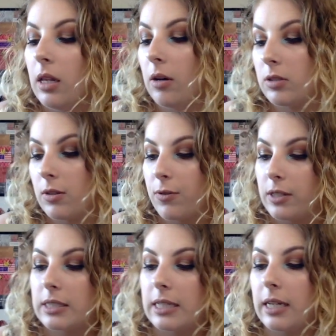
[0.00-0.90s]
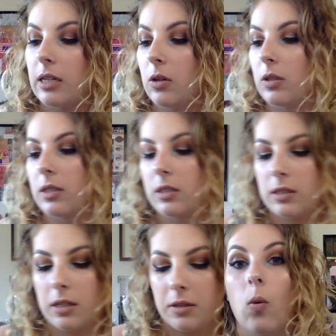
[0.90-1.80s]
That was the first thing I
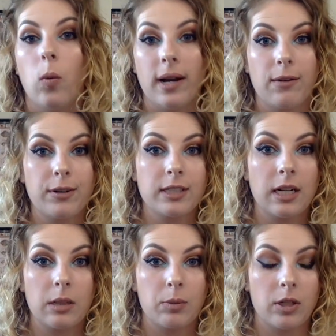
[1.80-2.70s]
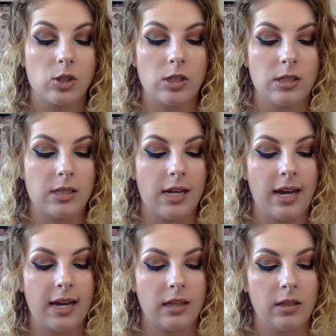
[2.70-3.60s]
noticed. When I first got the brushes, they
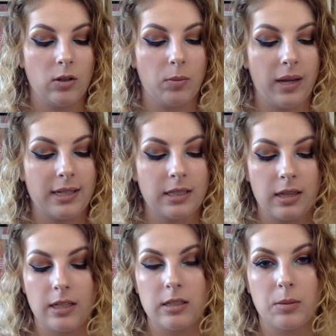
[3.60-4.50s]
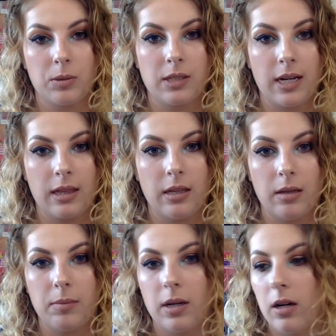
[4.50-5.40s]
had the little plastic things to protect
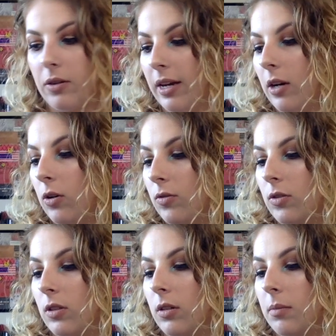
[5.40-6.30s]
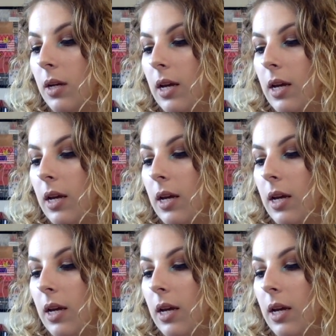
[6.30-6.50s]
them and all that over them.